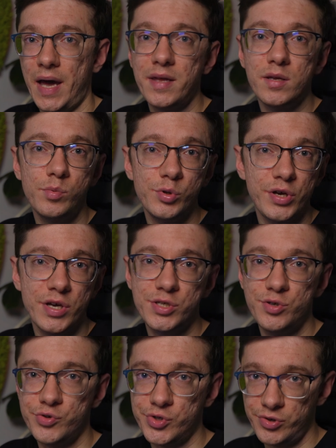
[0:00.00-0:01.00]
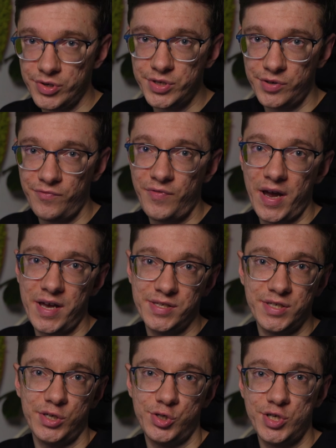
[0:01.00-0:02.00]
AWS user
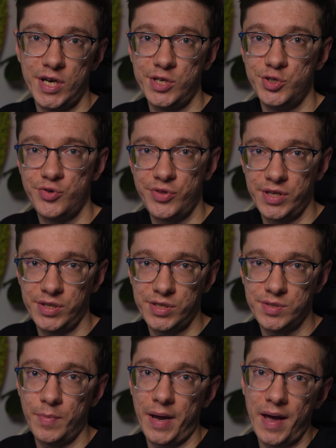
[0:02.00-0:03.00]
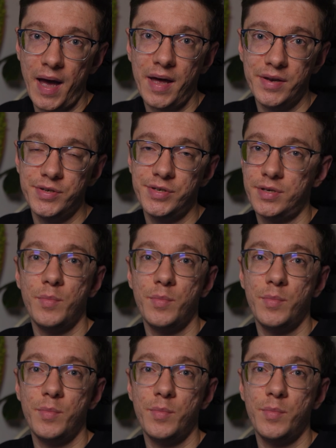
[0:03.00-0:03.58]
interface and change things by hand,